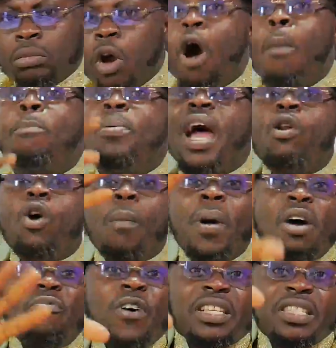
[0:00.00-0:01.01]
Obi ni
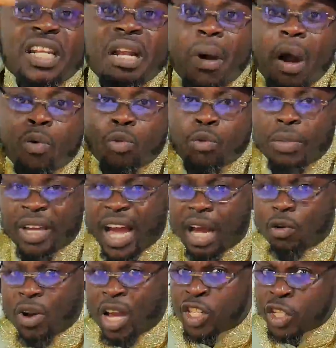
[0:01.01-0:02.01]
obi ye fast na ma o. Me
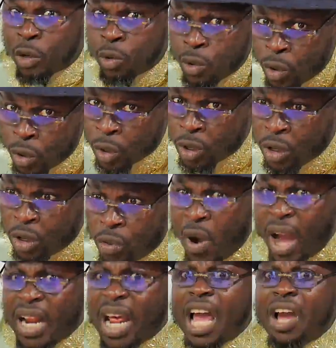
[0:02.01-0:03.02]
kan okra chira o.
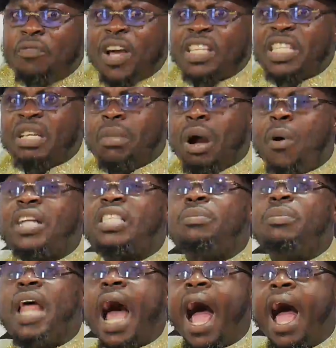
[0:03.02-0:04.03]
When na ye fast na ma what
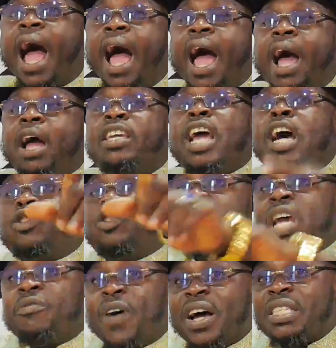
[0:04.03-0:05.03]
be that? Yesu
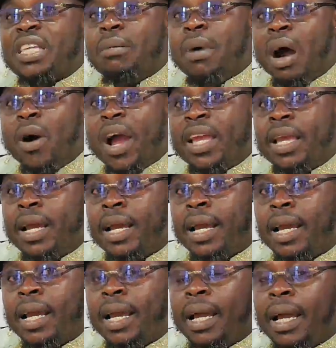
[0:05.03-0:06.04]
ye fast na ma wan.
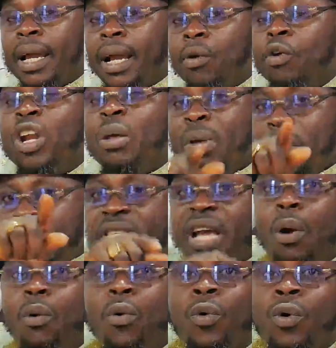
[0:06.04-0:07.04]
Wo ni mi bi
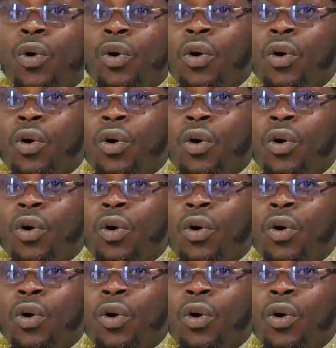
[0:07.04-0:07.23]
sa o.